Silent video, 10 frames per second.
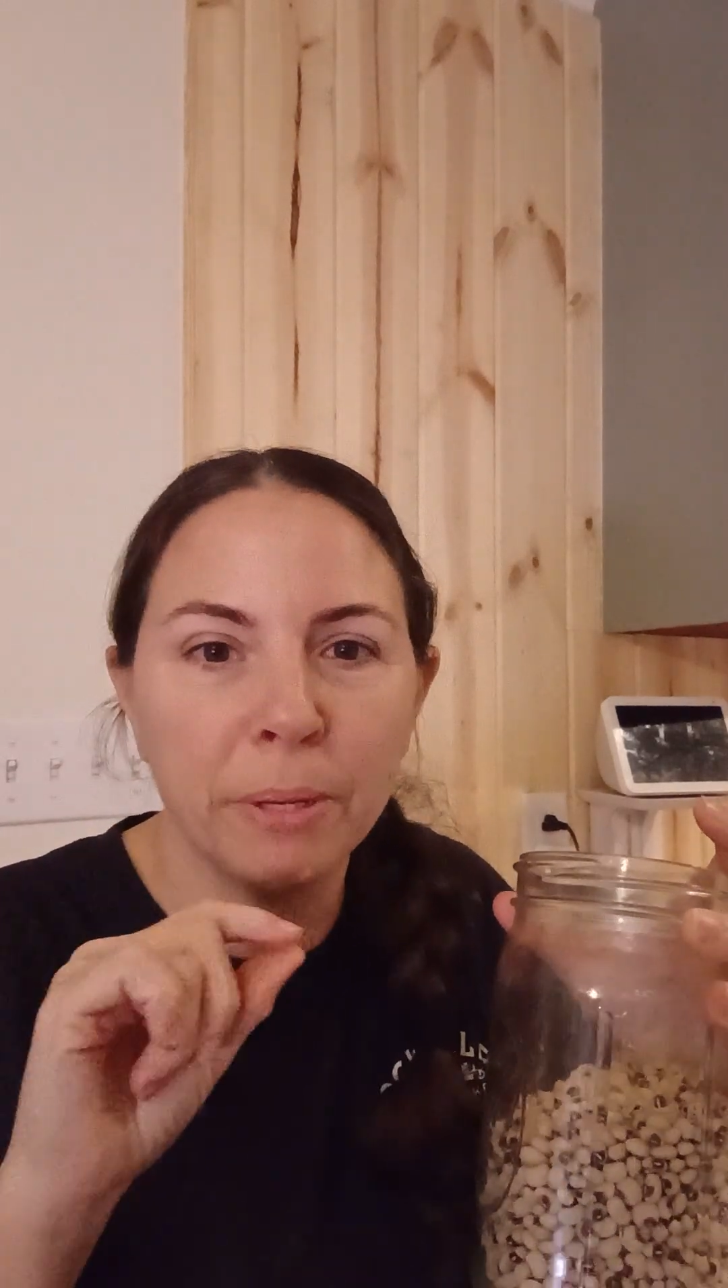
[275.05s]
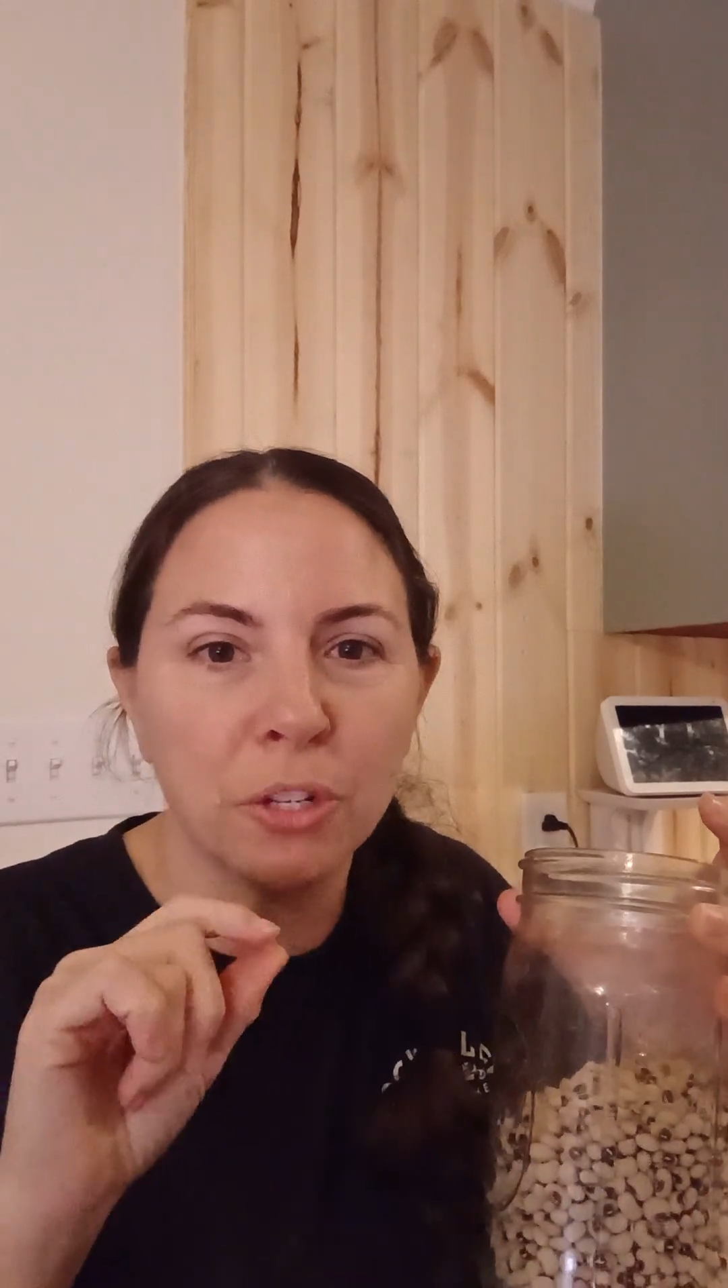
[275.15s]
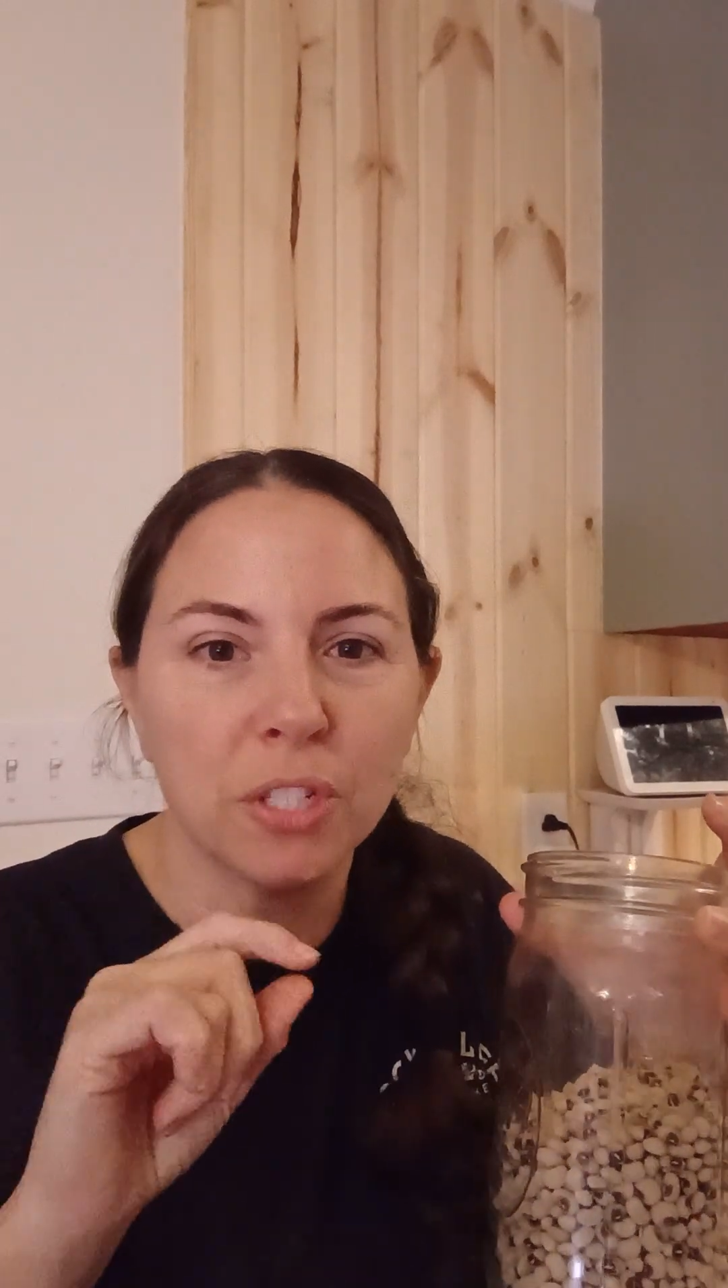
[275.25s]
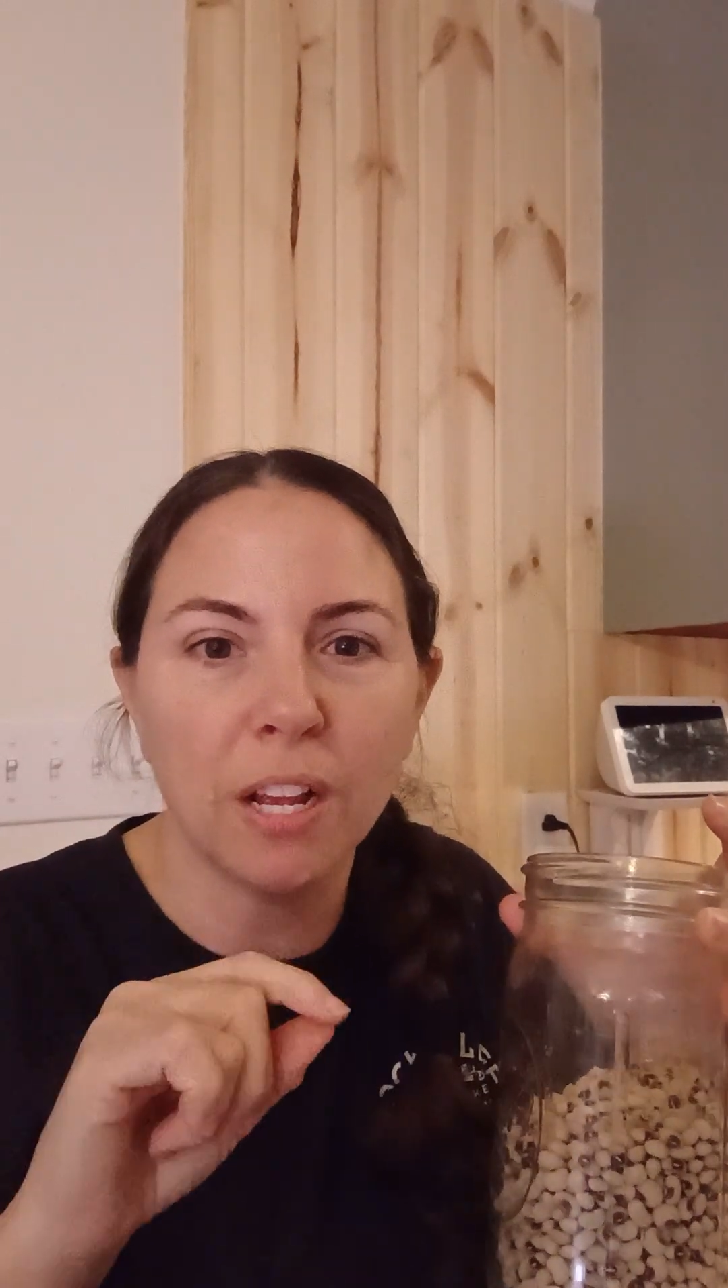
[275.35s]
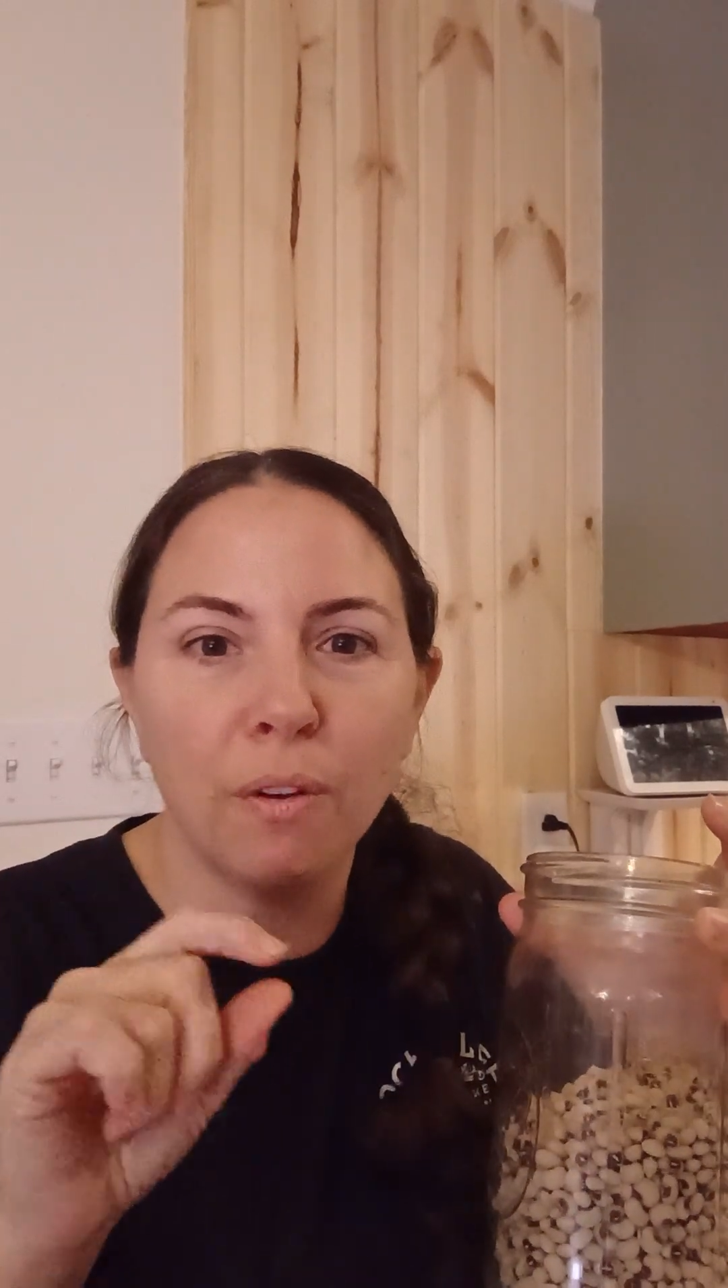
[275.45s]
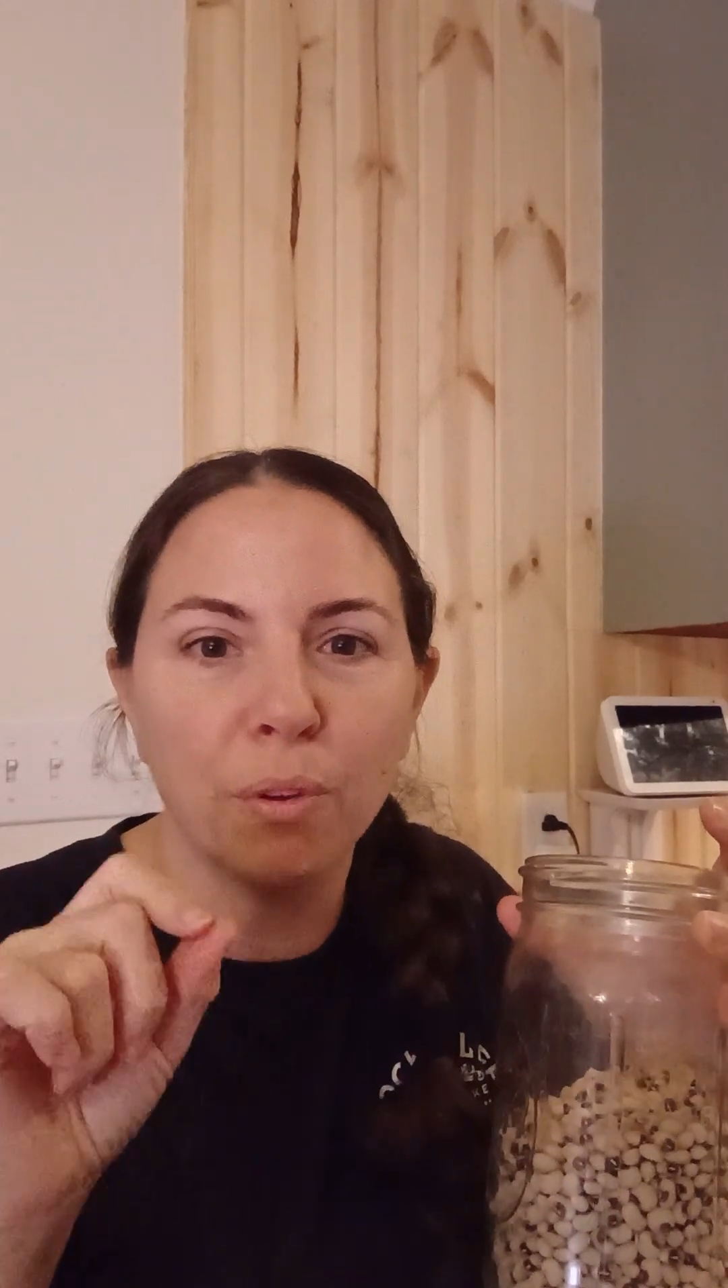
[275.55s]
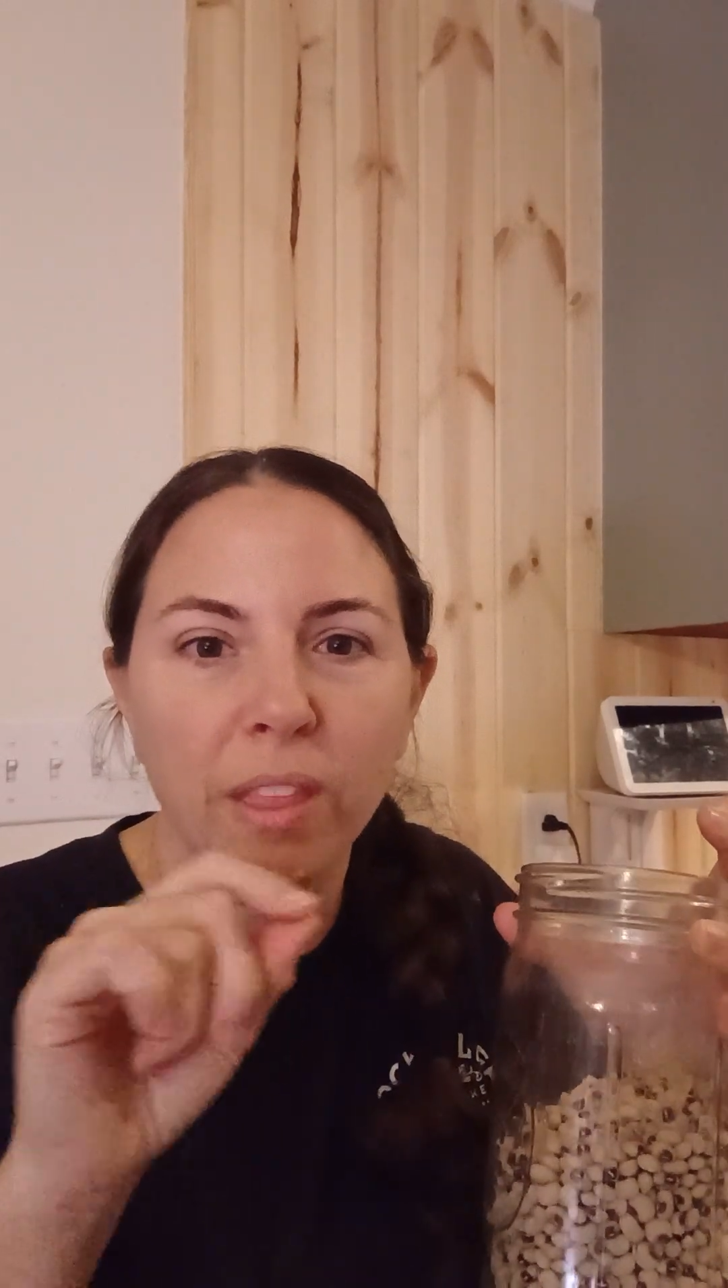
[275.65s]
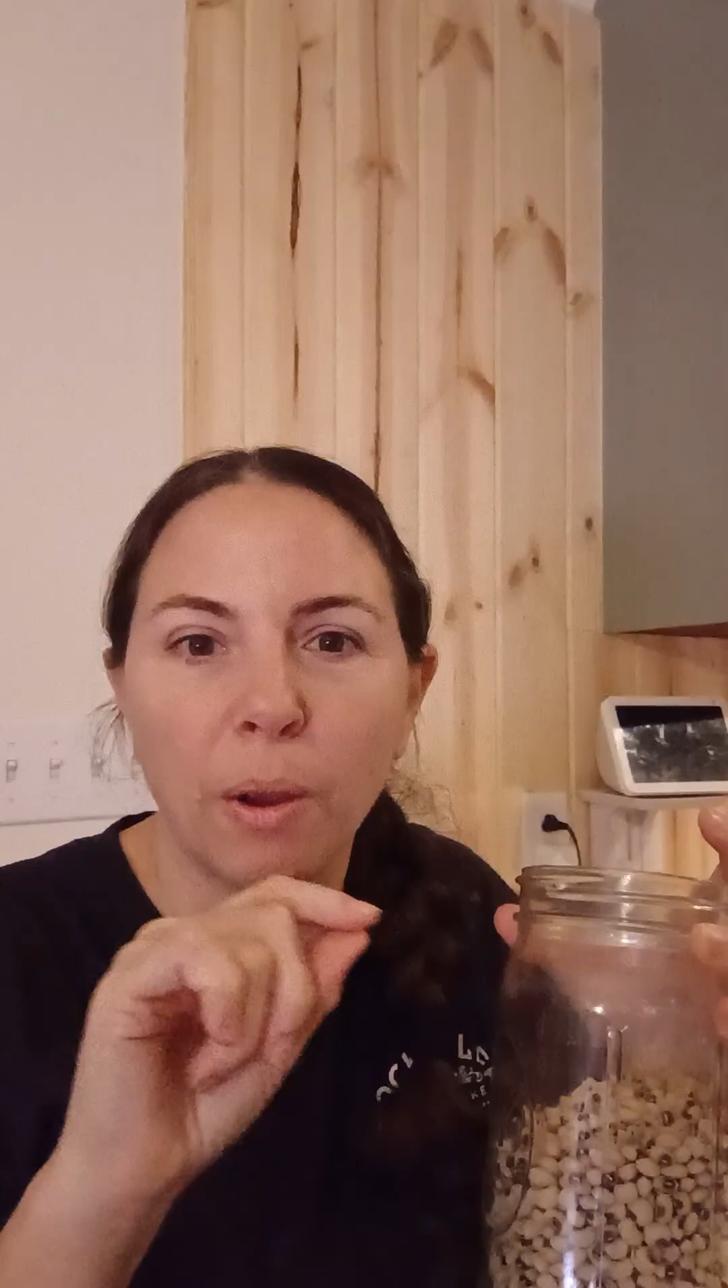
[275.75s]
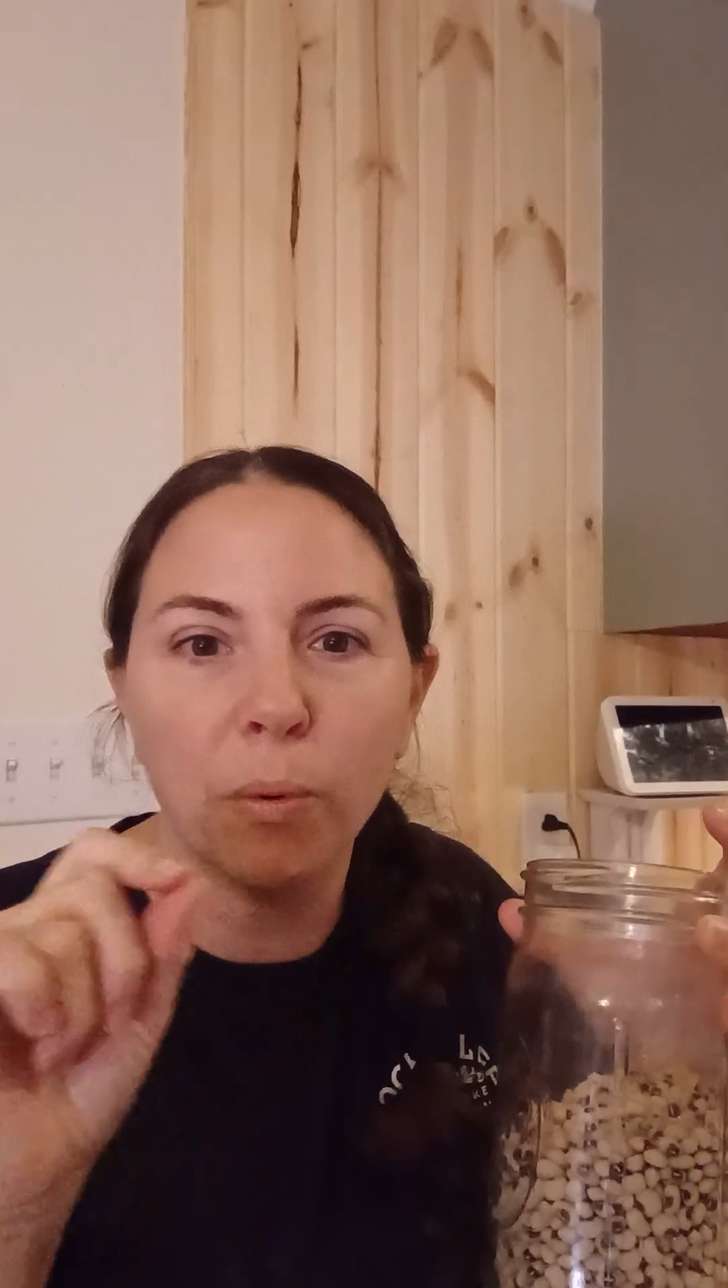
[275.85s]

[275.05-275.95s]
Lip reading: in yourself with